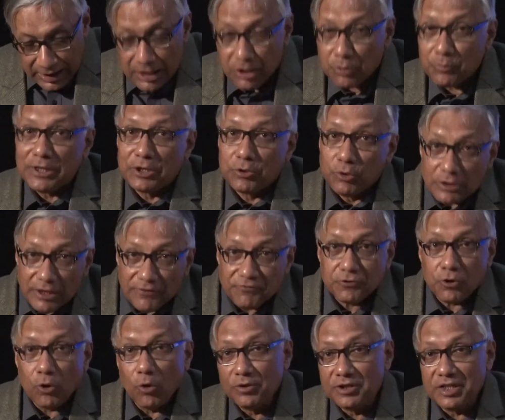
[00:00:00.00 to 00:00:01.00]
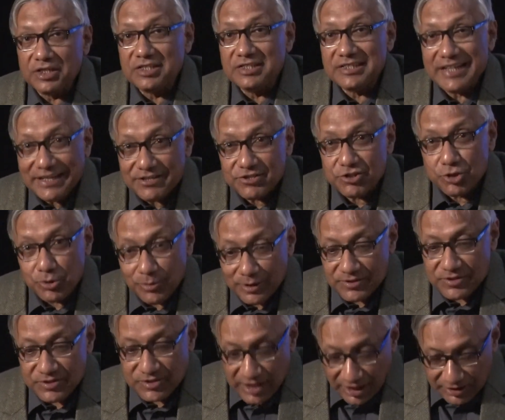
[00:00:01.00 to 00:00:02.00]
We could have called it textual
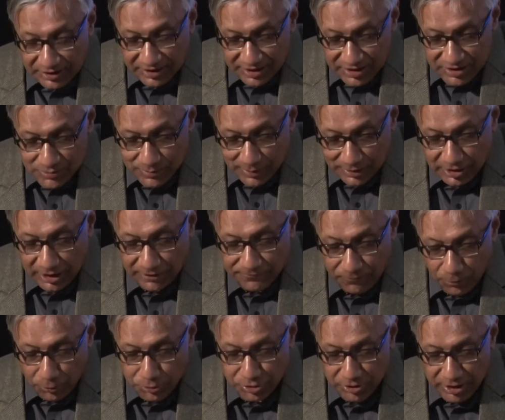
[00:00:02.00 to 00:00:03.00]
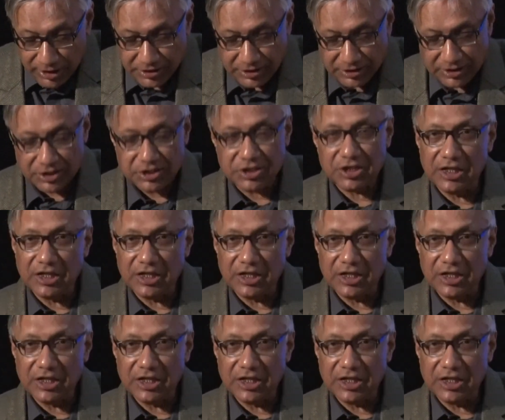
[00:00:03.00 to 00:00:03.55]
studies, but unfortunately the